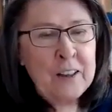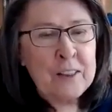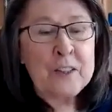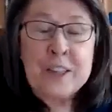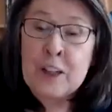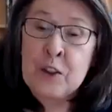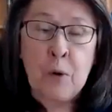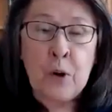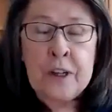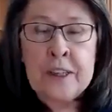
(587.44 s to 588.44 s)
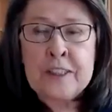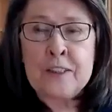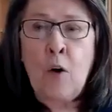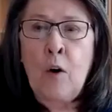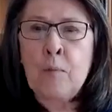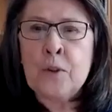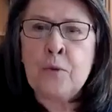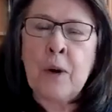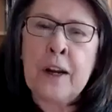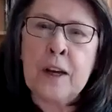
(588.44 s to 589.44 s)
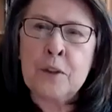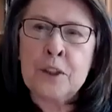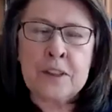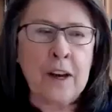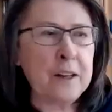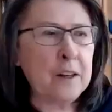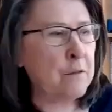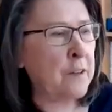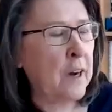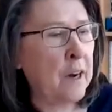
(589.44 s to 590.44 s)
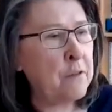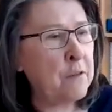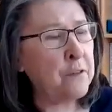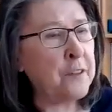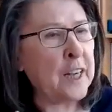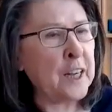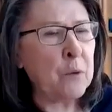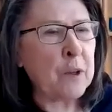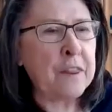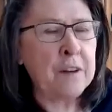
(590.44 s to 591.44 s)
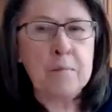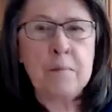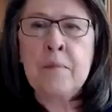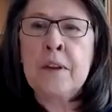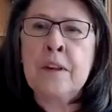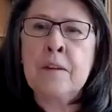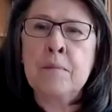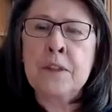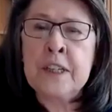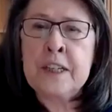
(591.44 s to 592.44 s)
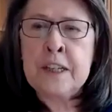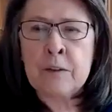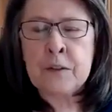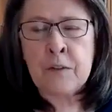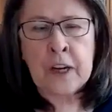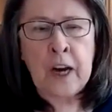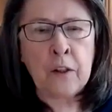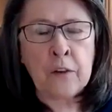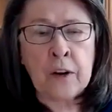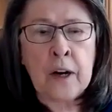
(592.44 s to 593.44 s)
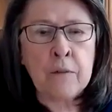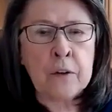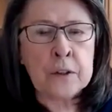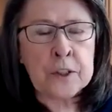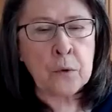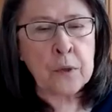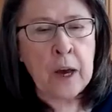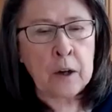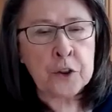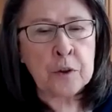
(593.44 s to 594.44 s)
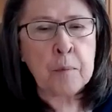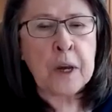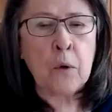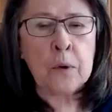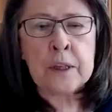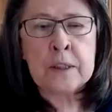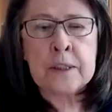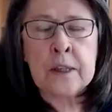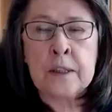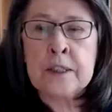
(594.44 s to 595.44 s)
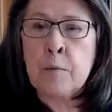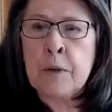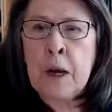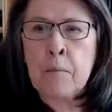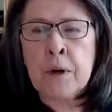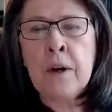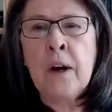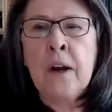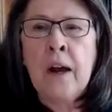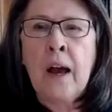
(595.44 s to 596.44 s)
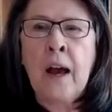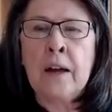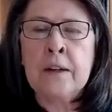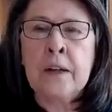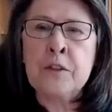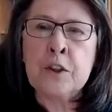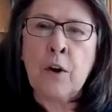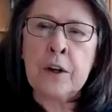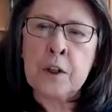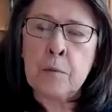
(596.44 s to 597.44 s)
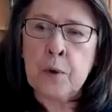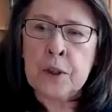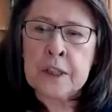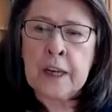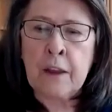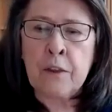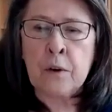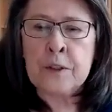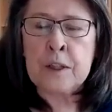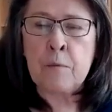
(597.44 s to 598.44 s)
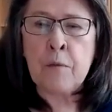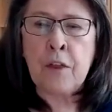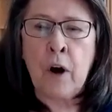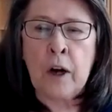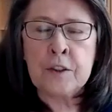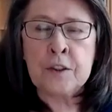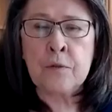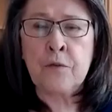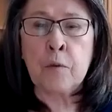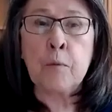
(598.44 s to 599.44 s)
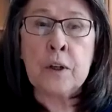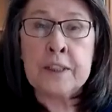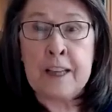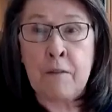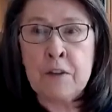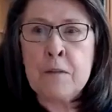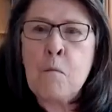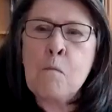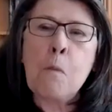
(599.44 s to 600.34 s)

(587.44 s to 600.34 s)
The sixth book is almost ready. I'm just kind of fiddling with the details of the cover. So that should be out this September. And I've started to put together some thoughts for book 7.